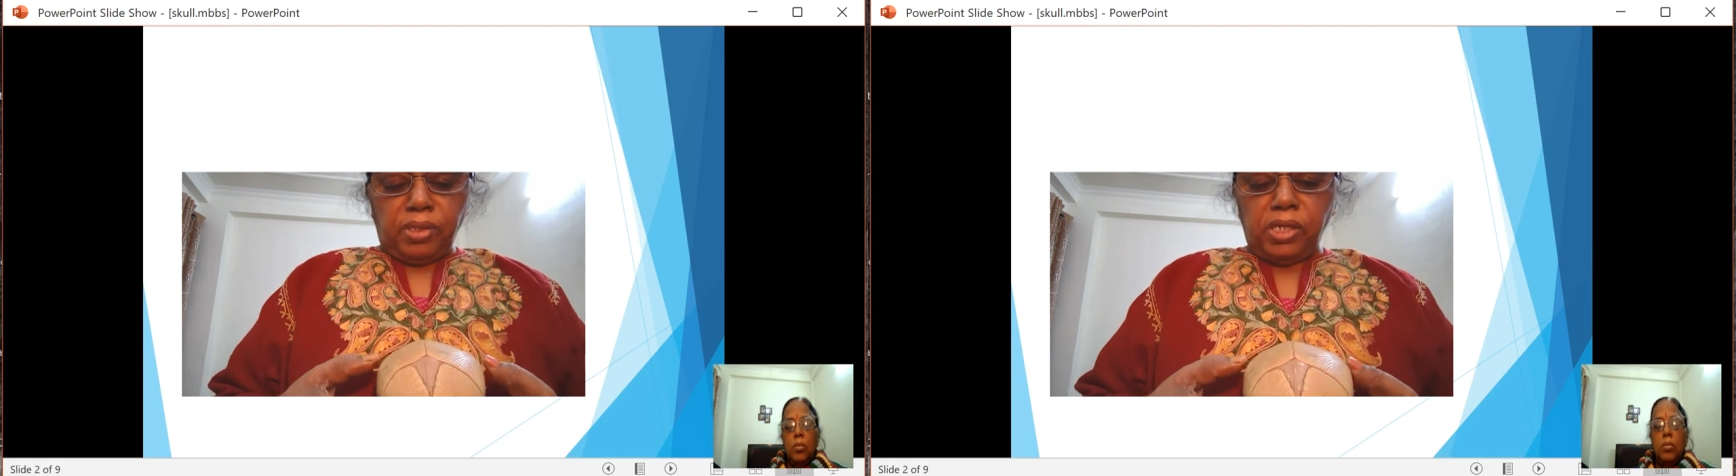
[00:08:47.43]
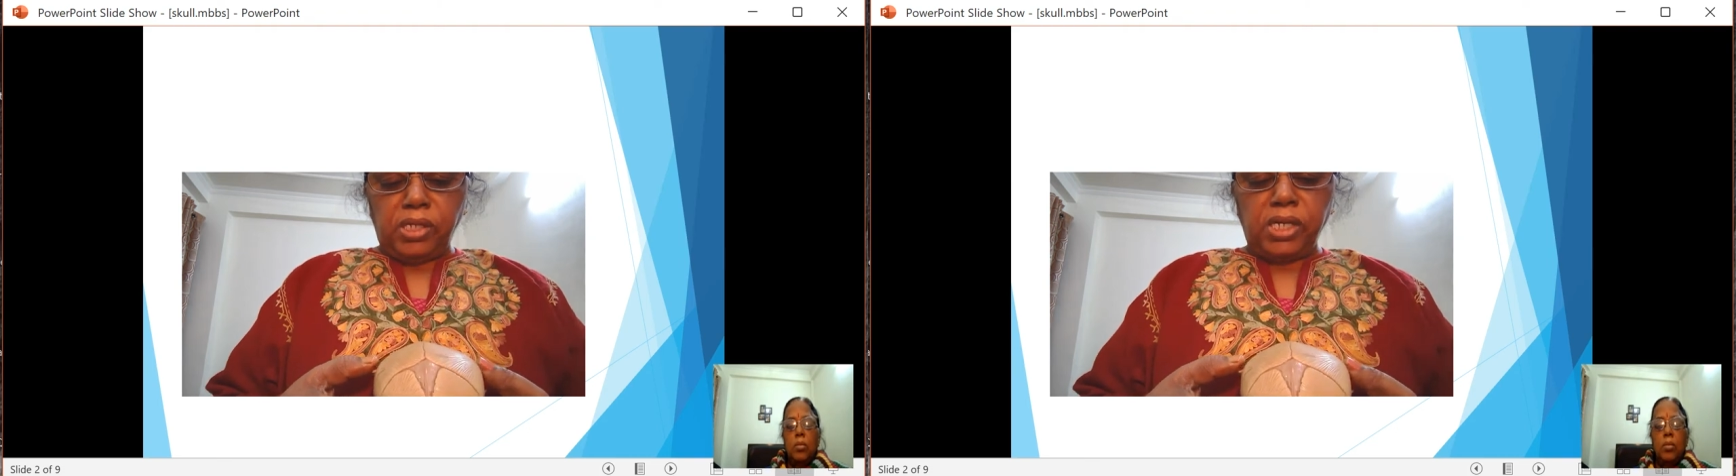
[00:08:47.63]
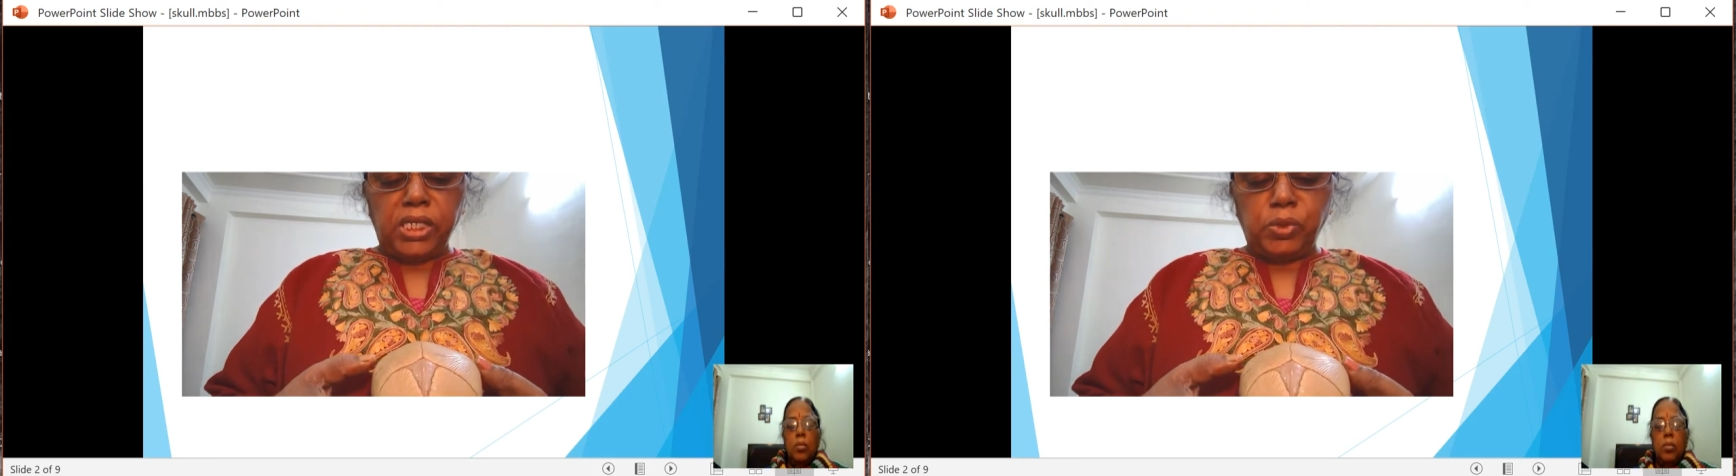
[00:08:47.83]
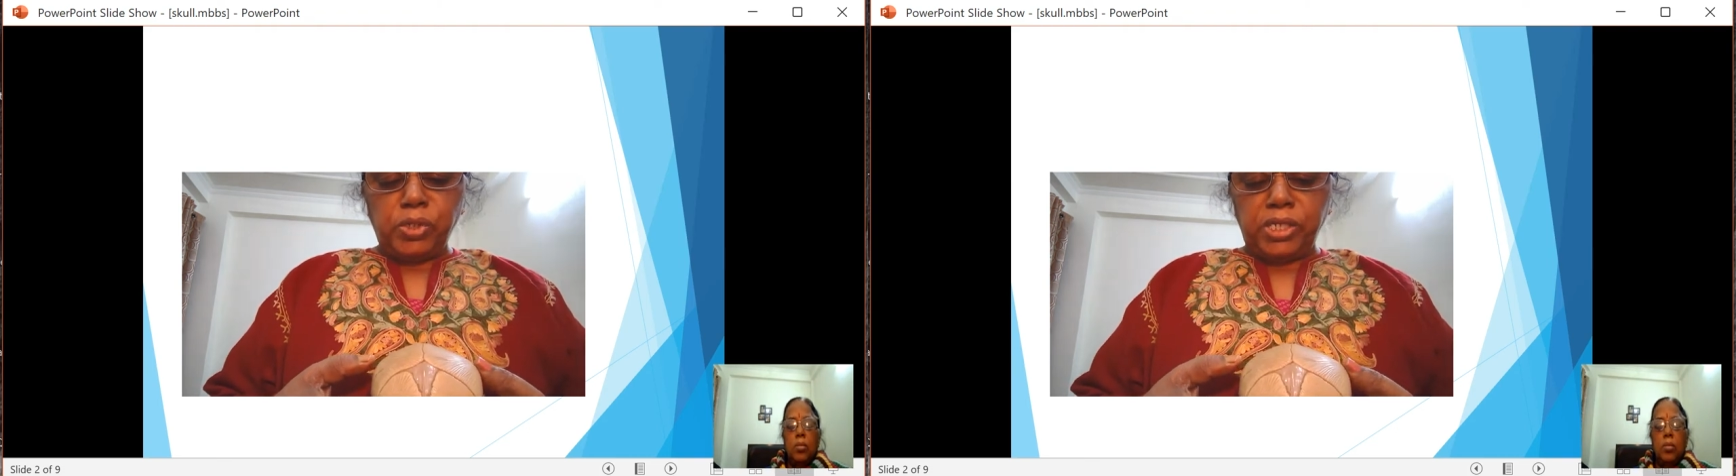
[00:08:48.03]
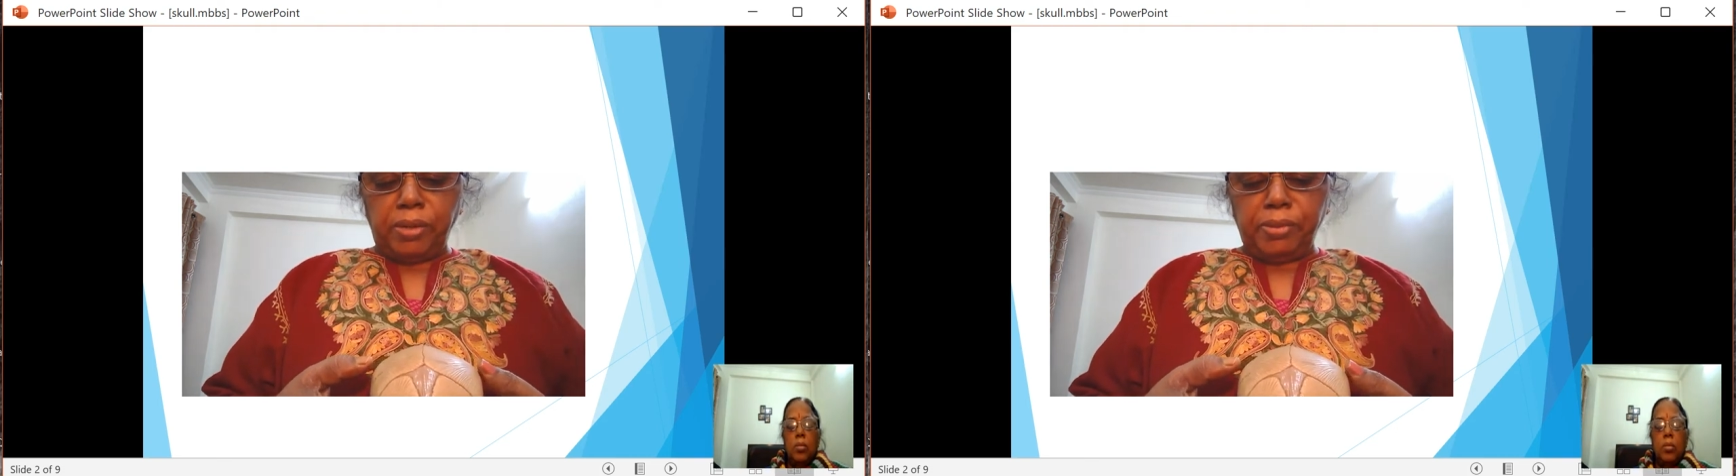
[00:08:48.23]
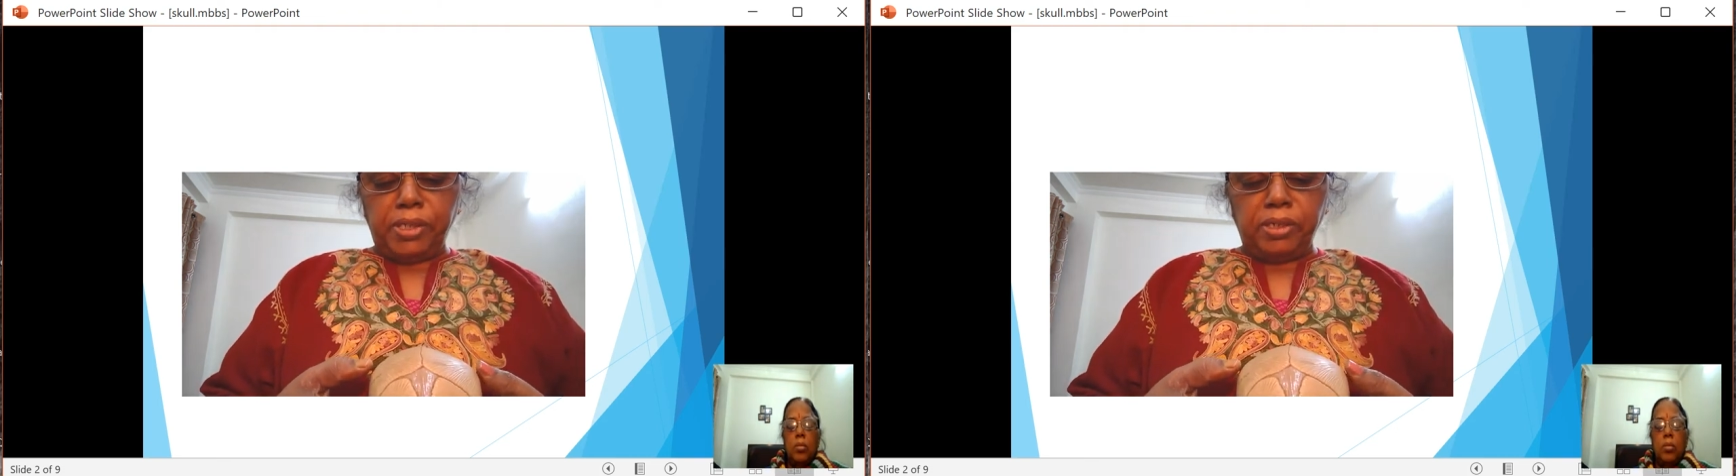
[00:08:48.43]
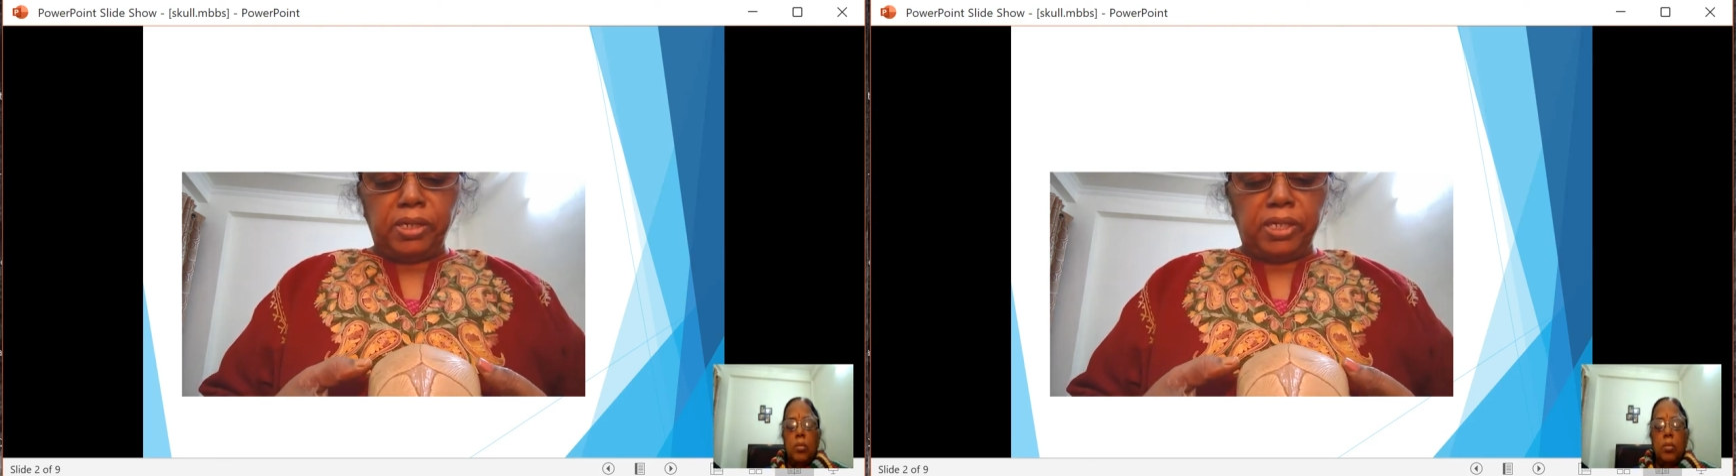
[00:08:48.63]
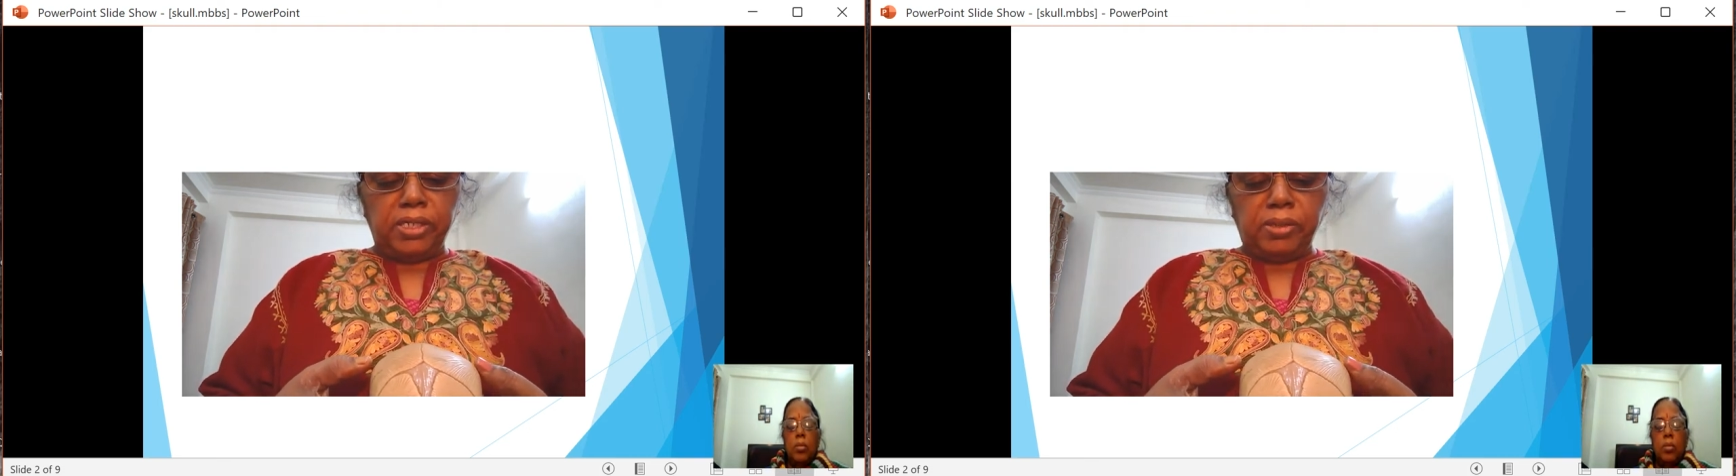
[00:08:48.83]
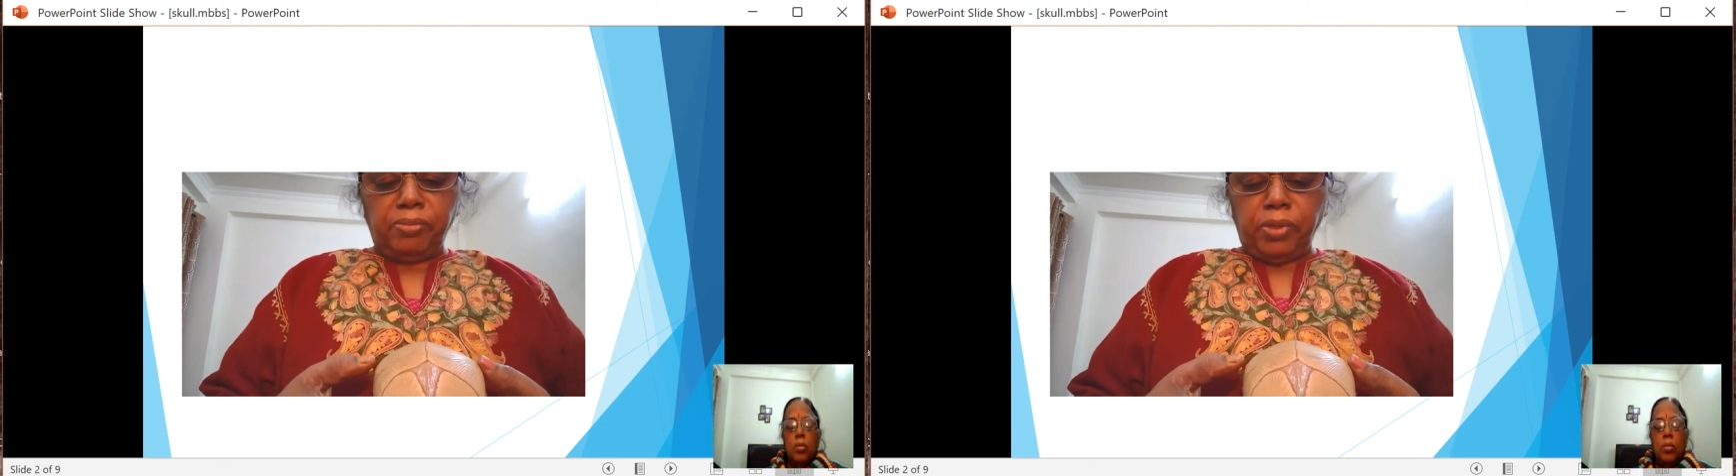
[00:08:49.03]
The transverse diameter is,